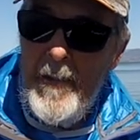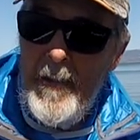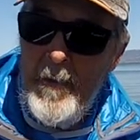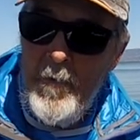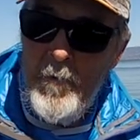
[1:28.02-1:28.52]

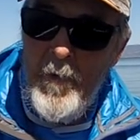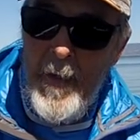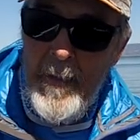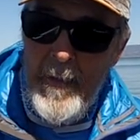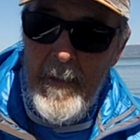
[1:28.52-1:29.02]
You'll
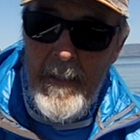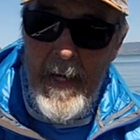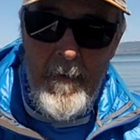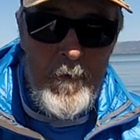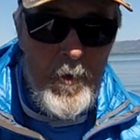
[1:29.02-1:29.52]
find that in the
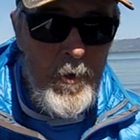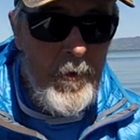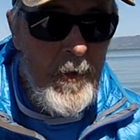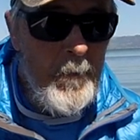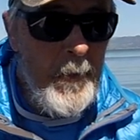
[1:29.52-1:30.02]
afternoon
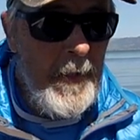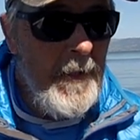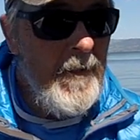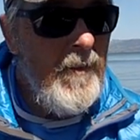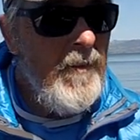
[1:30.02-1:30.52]
it'll be
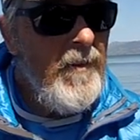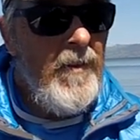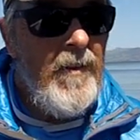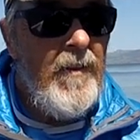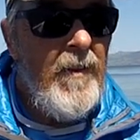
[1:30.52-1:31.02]

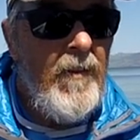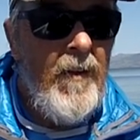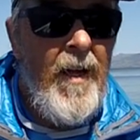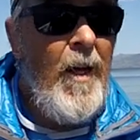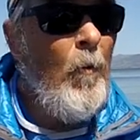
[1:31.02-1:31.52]
a
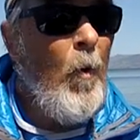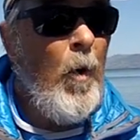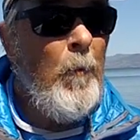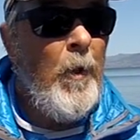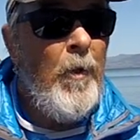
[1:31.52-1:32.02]
lot
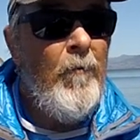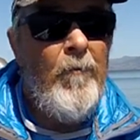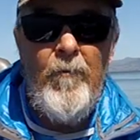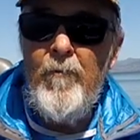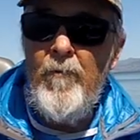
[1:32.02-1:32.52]
warmer
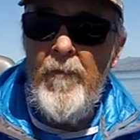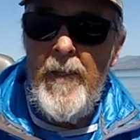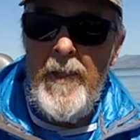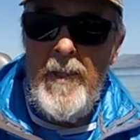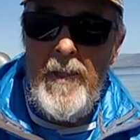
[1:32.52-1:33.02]

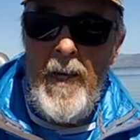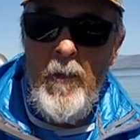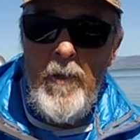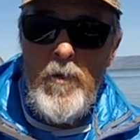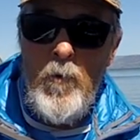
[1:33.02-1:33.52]
than in
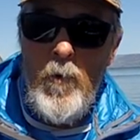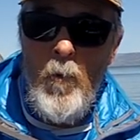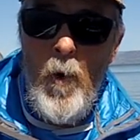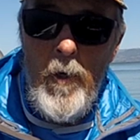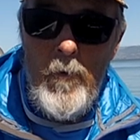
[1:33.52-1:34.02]
areas where the
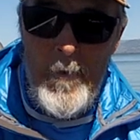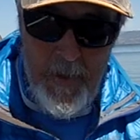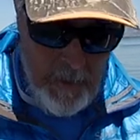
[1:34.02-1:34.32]
water is